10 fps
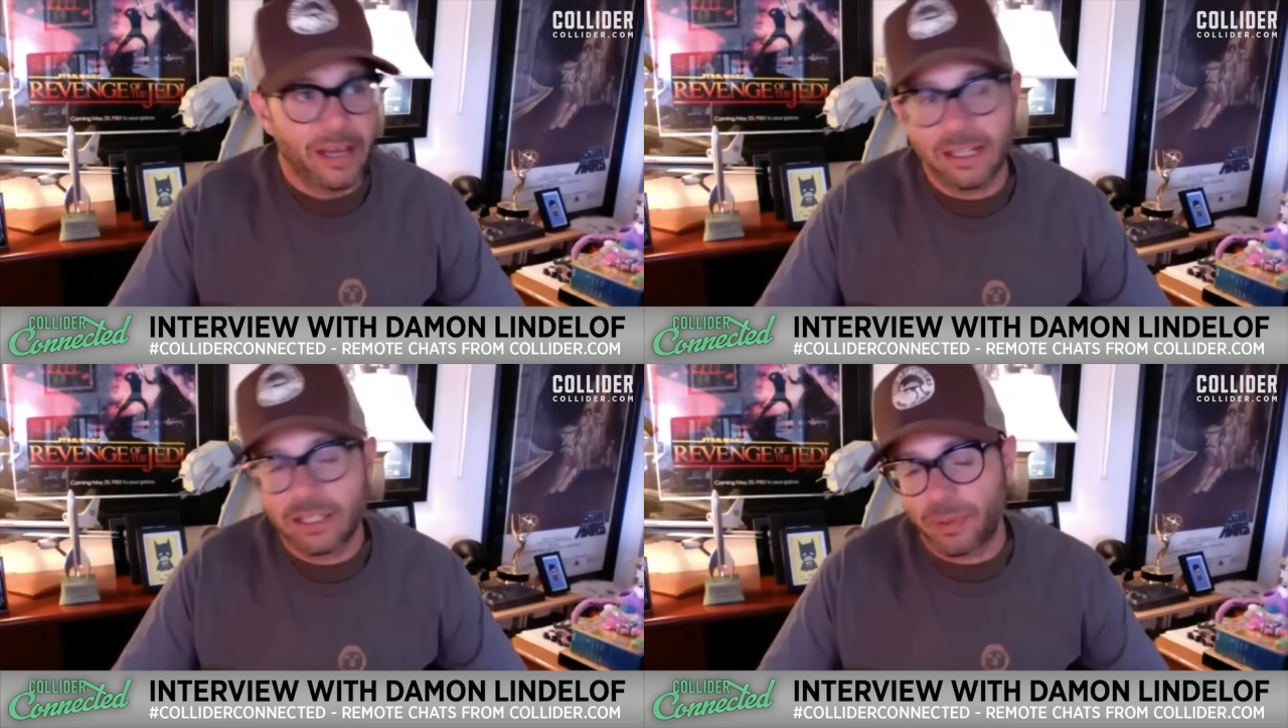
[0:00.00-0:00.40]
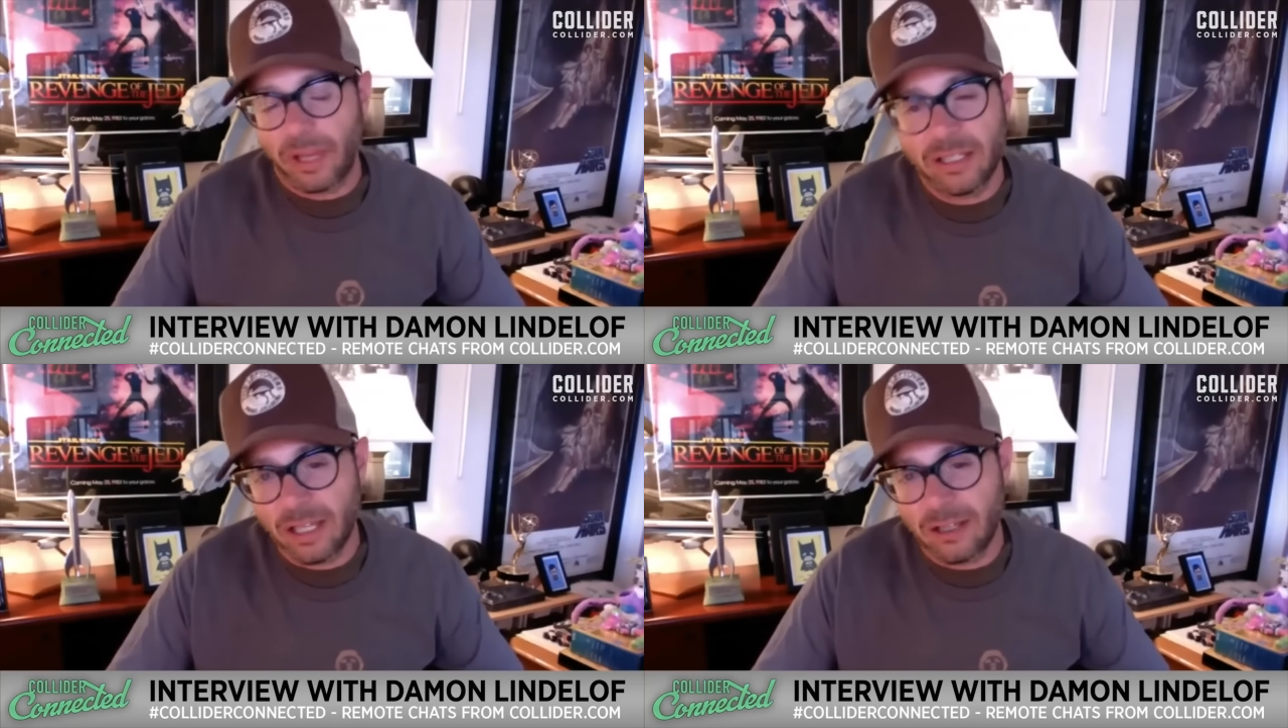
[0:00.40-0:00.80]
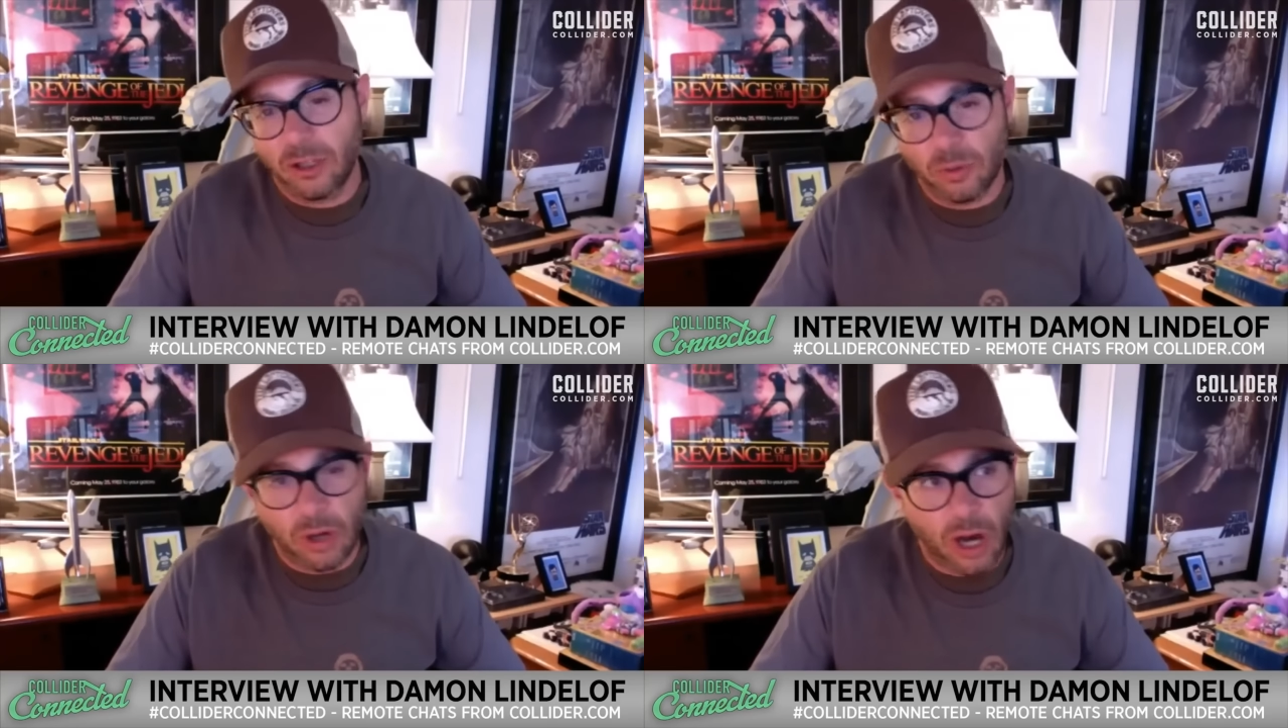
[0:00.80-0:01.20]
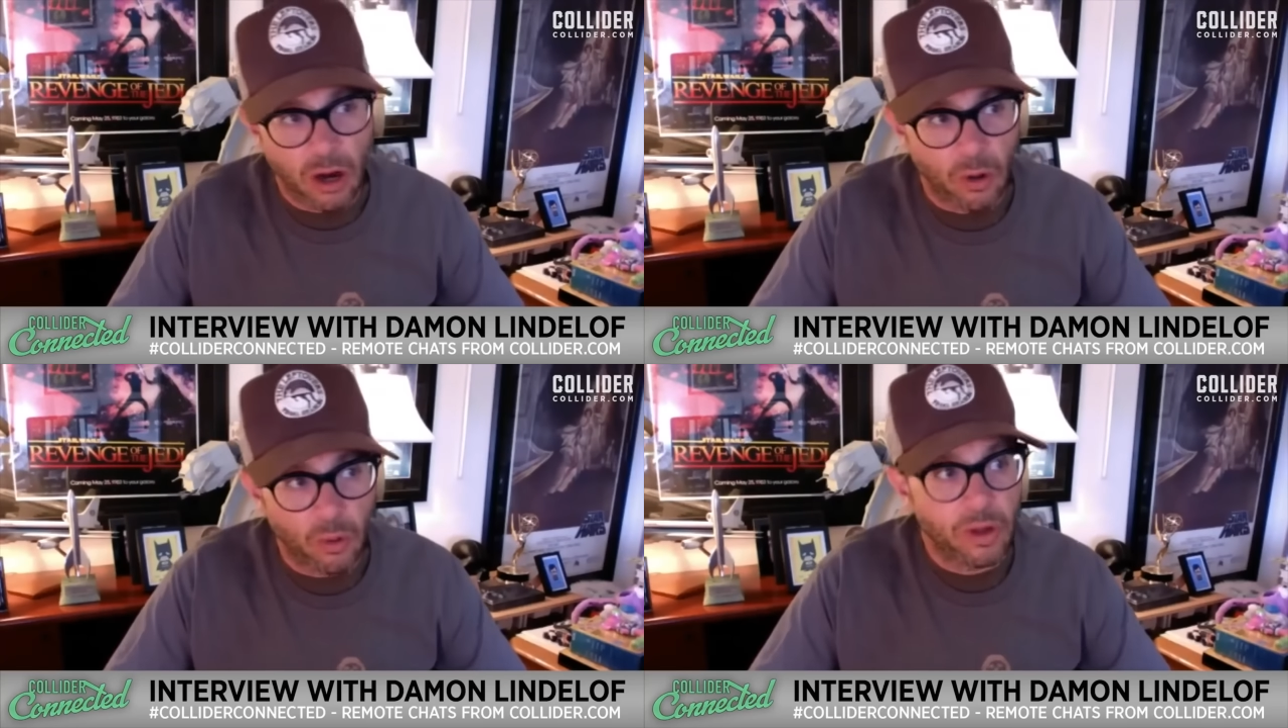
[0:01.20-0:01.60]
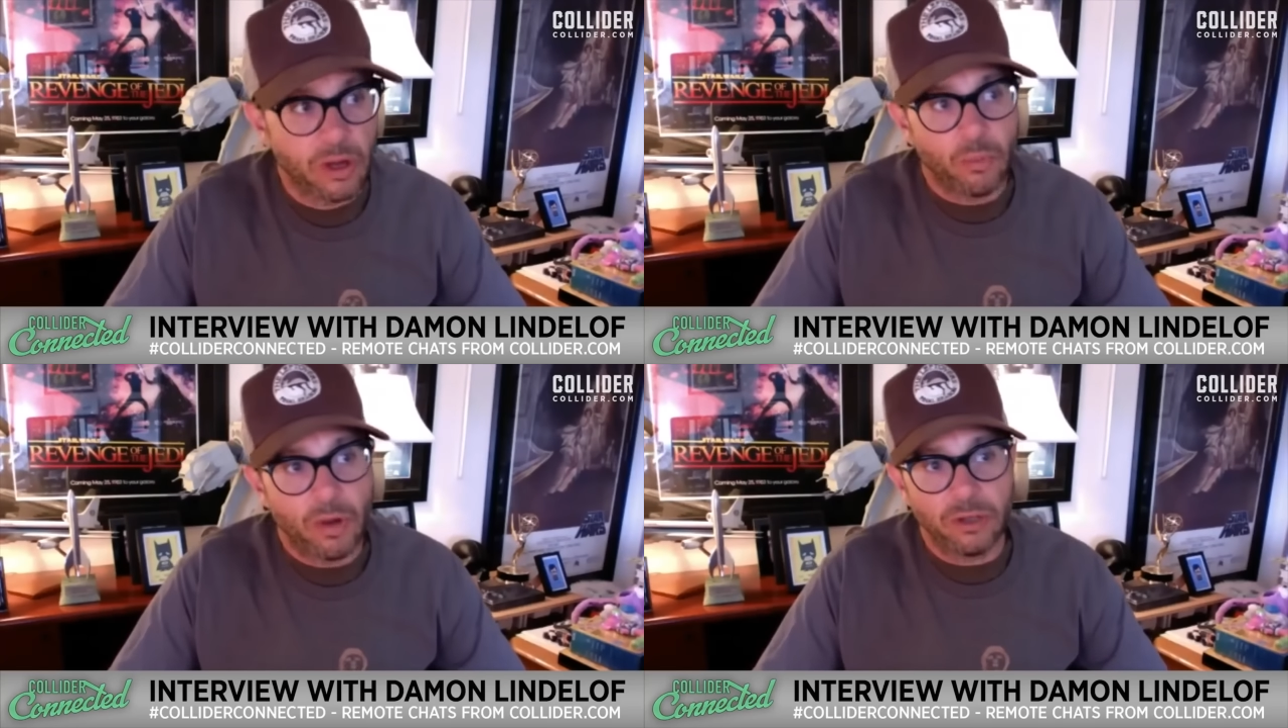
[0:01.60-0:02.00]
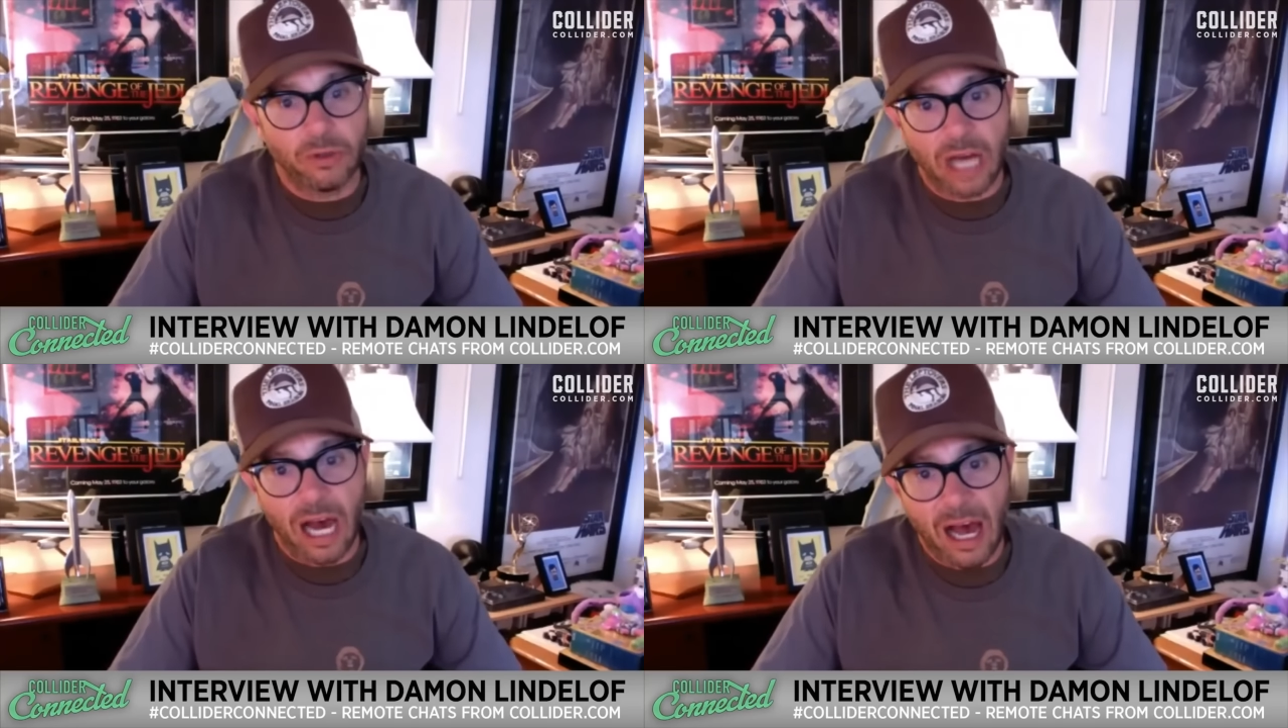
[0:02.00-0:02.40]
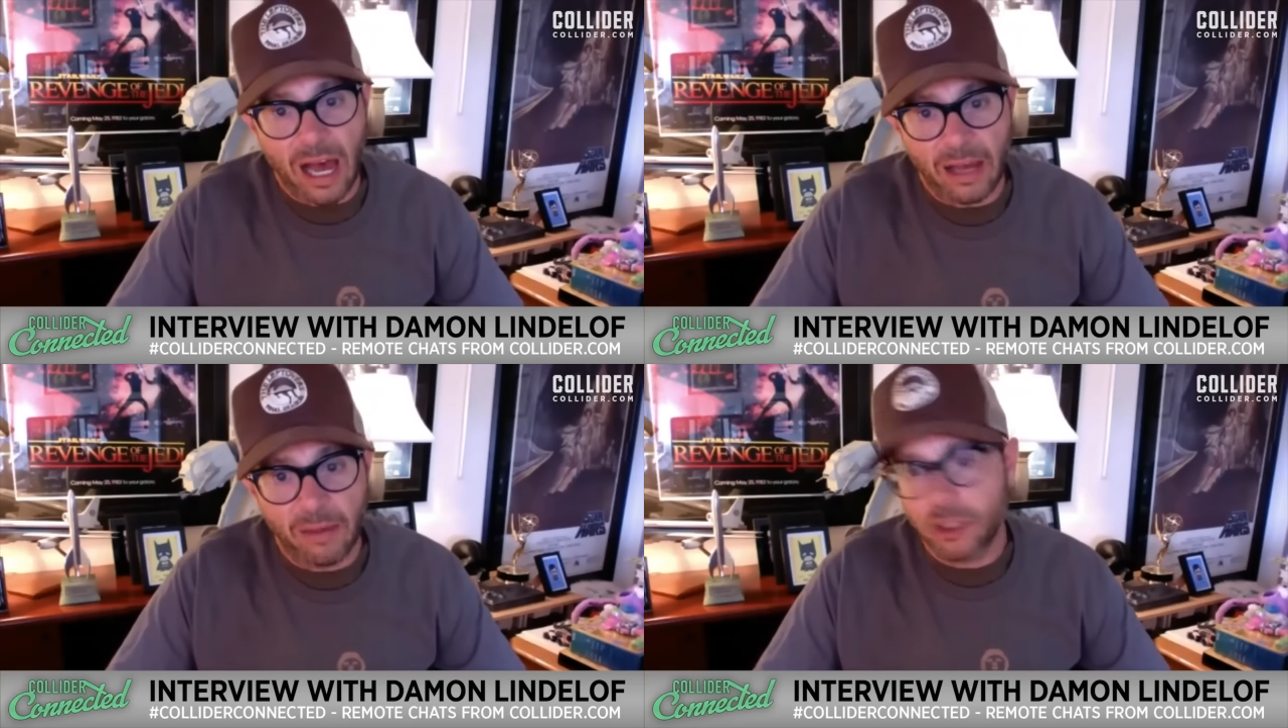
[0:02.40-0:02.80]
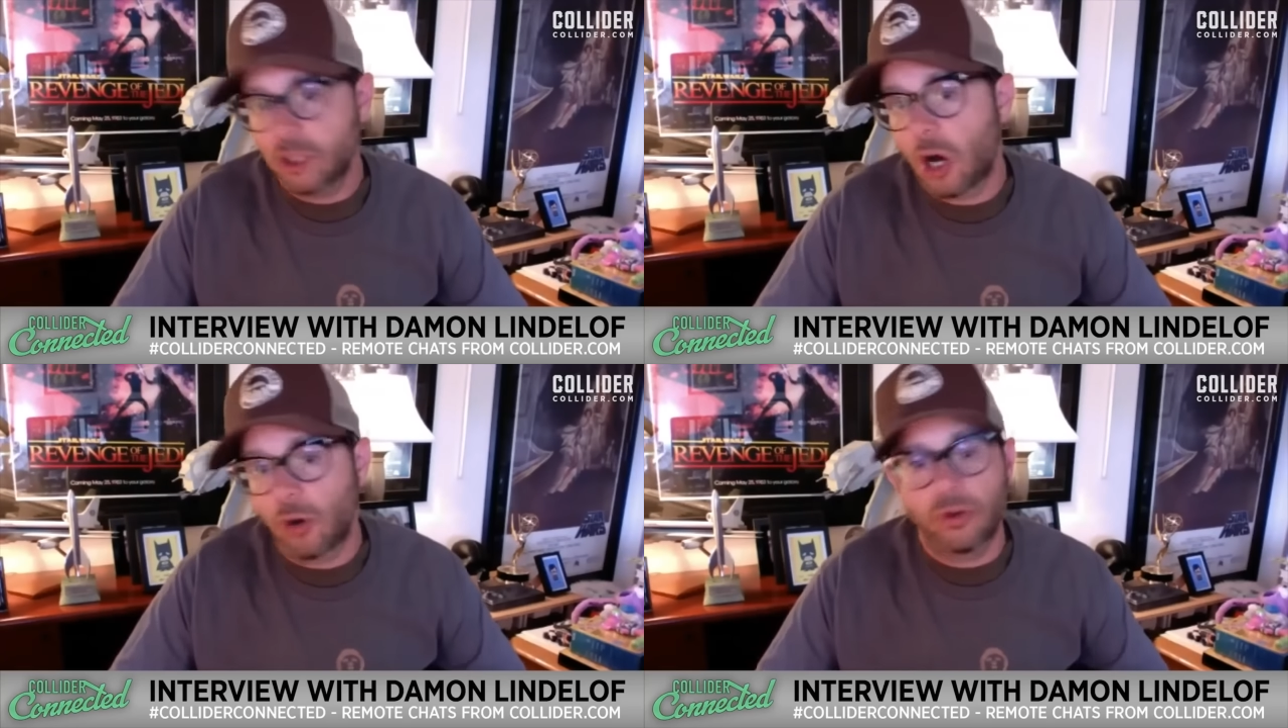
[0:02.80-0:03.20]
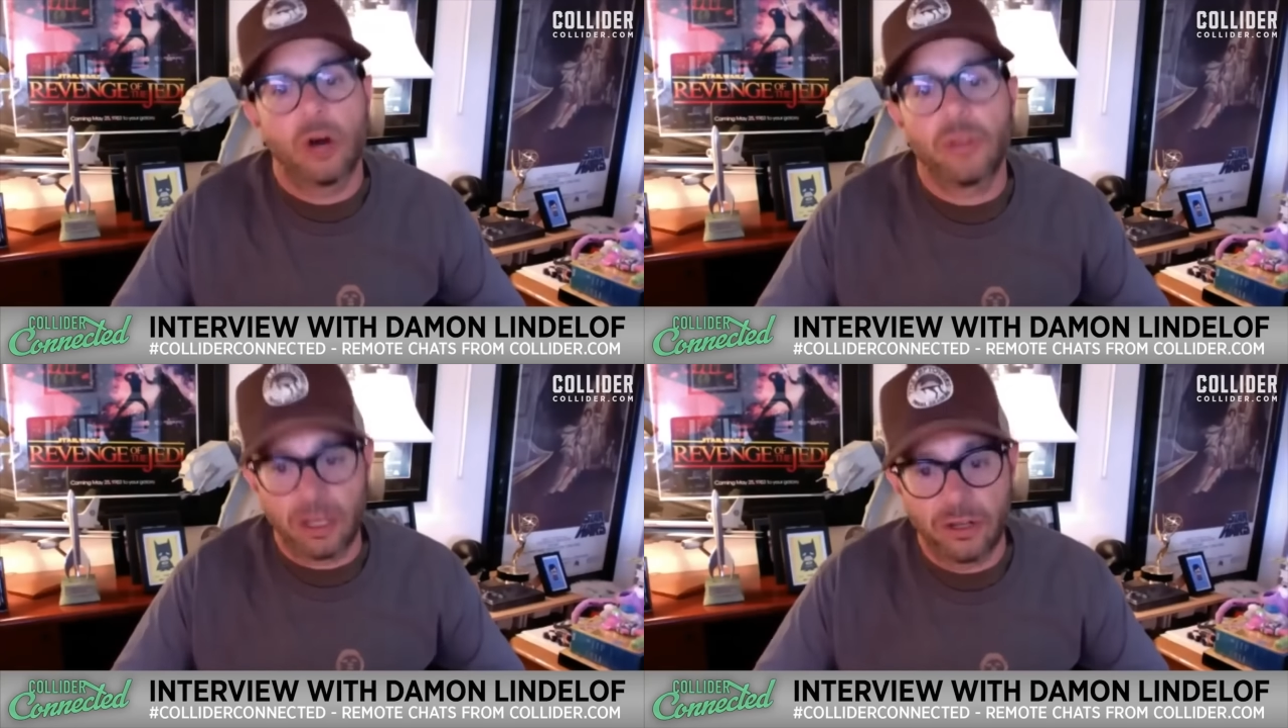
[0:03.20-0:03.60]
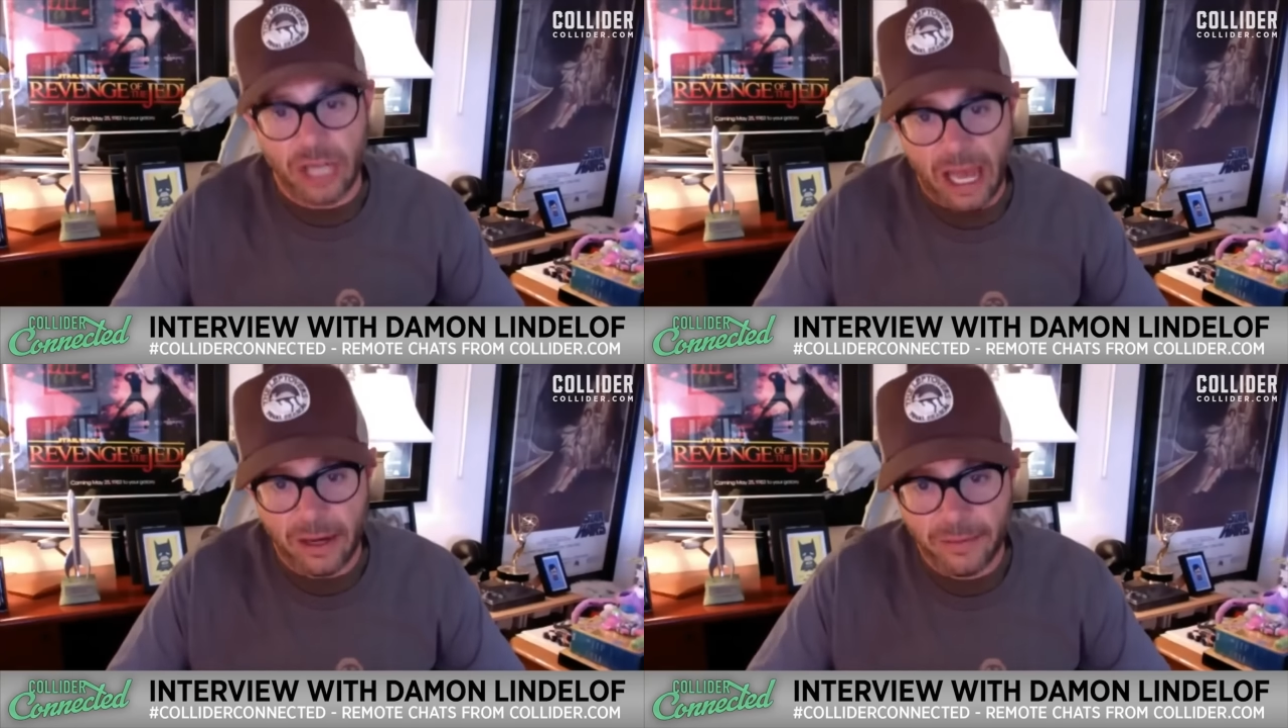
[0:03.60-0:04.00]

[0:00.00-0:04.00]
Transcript: it's a place that you go when you die, but you don't know that you're dead.